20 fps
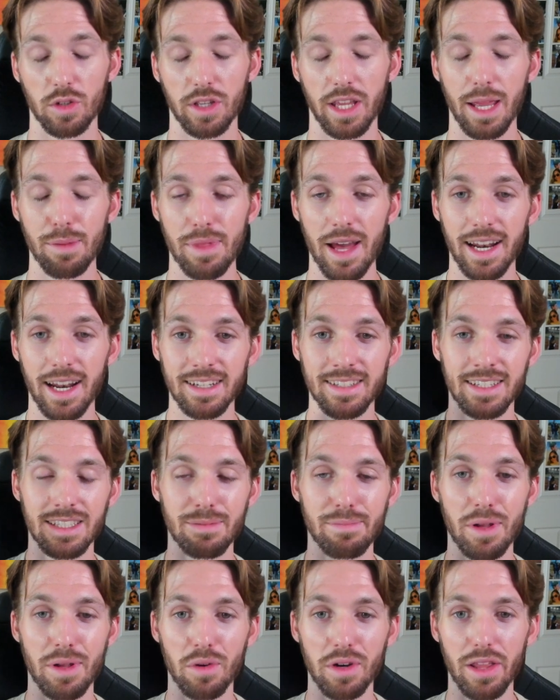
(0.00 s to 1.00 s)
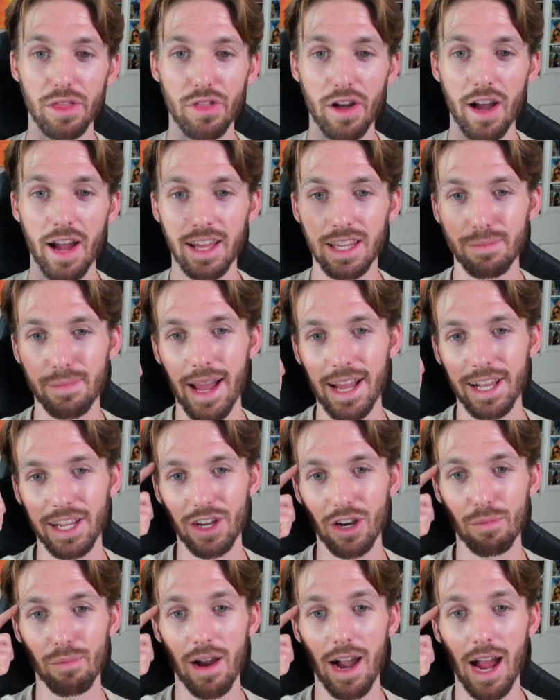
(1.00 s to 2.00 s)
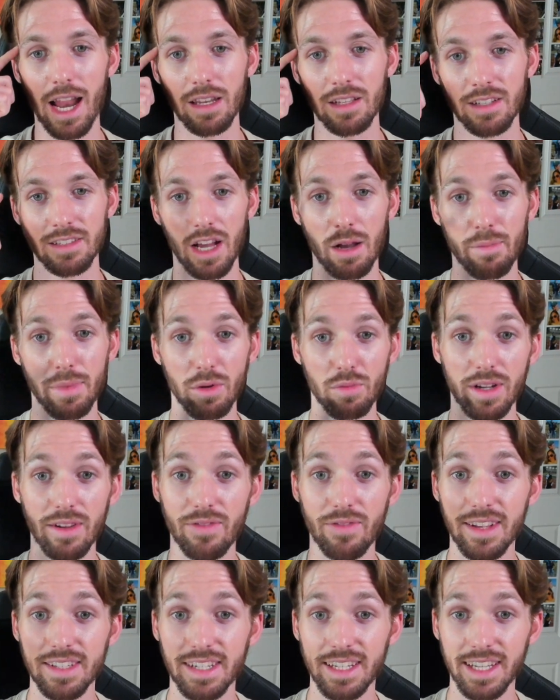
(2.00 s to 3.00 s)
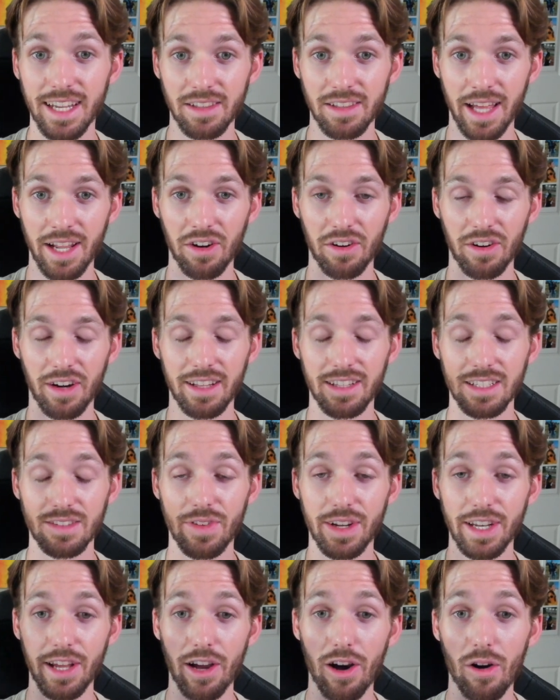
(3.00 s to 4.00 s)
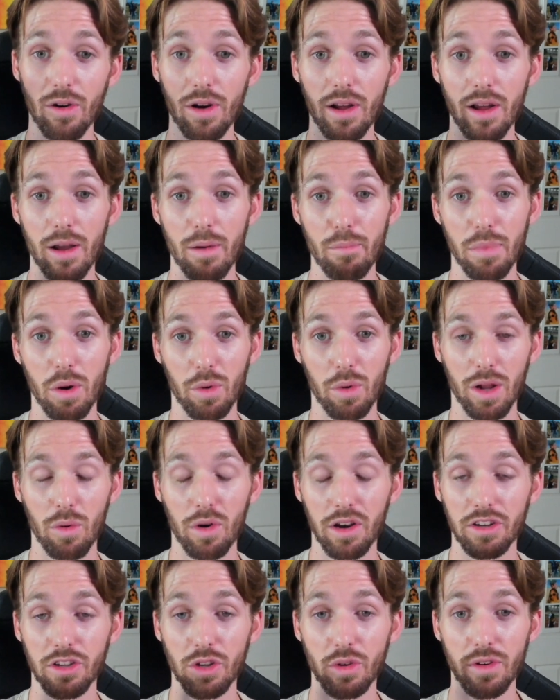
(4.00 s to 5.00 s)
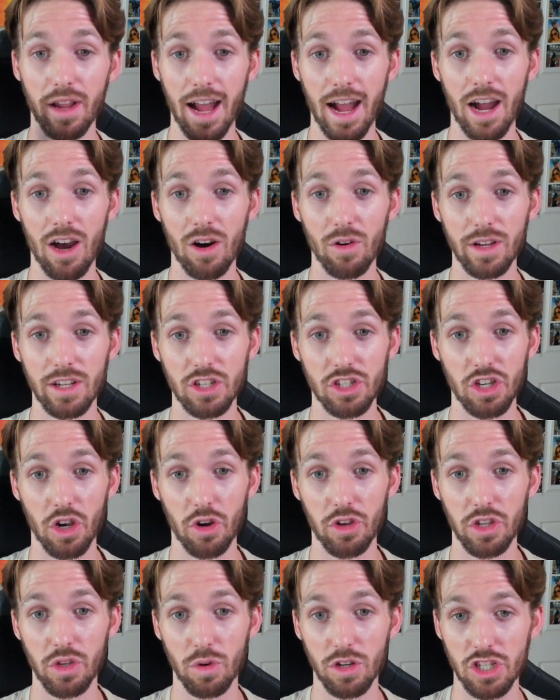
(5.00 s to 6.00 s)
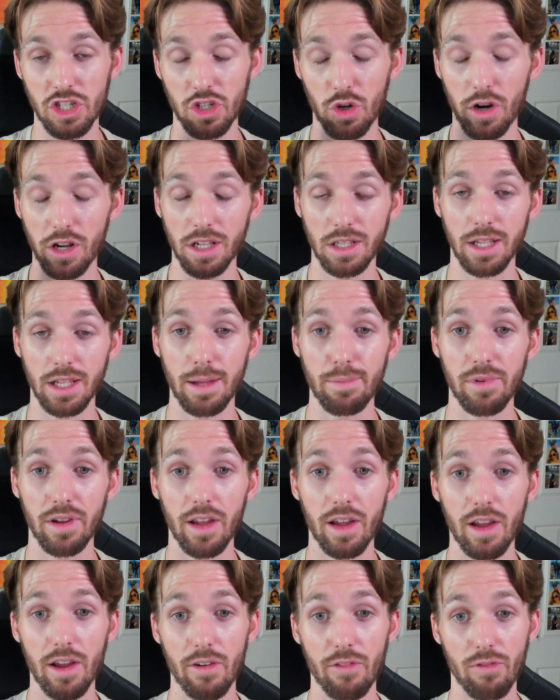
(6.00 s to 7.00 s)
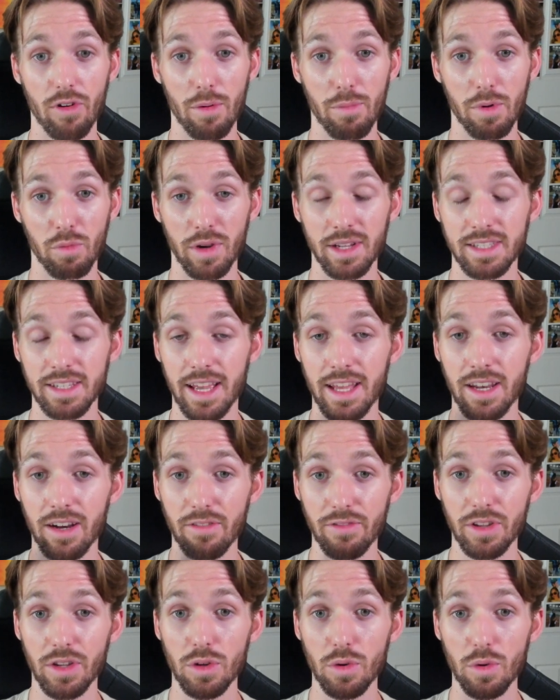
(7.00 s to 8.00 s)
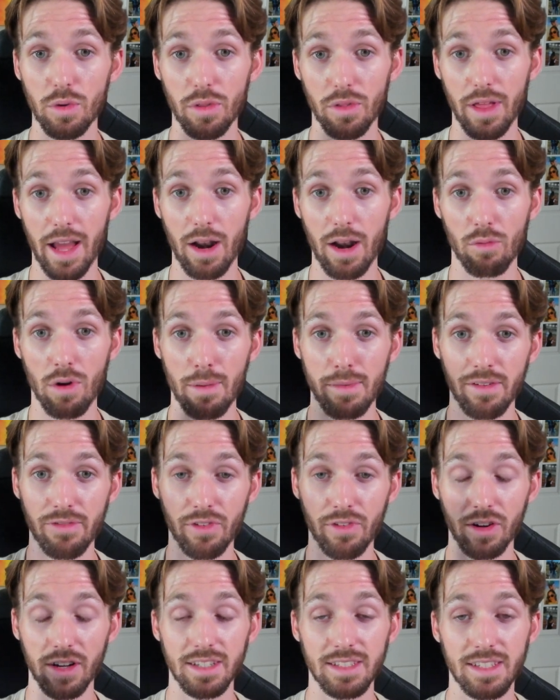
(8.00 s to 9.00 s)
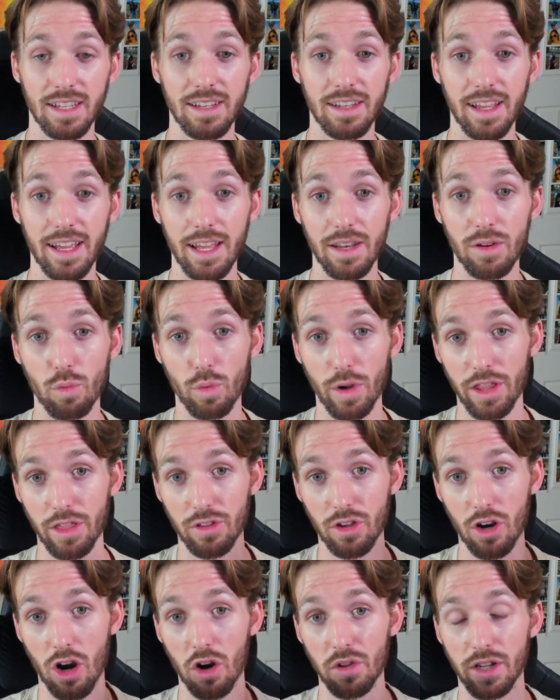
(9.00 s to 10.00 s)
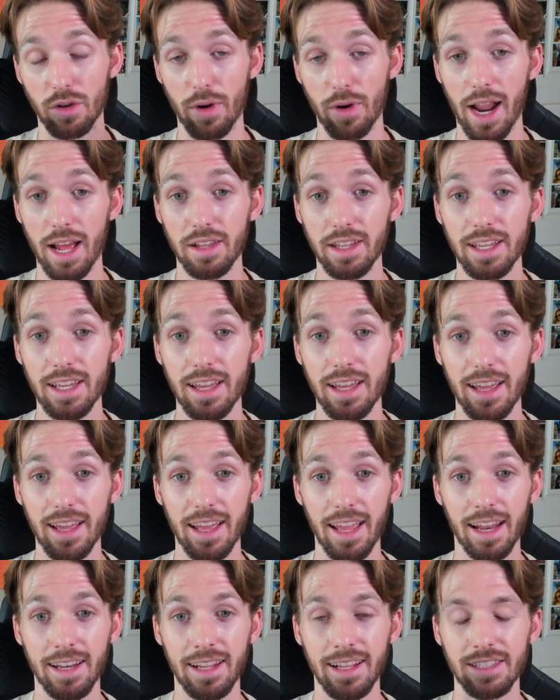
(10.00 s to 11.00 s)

keep that accessibility thought in the back of your mind, because I'll be revisiting it later in this video. But what I want to do now is show you a short clip from a recent interview that Robbie Ferguson did with Carly Riley, and he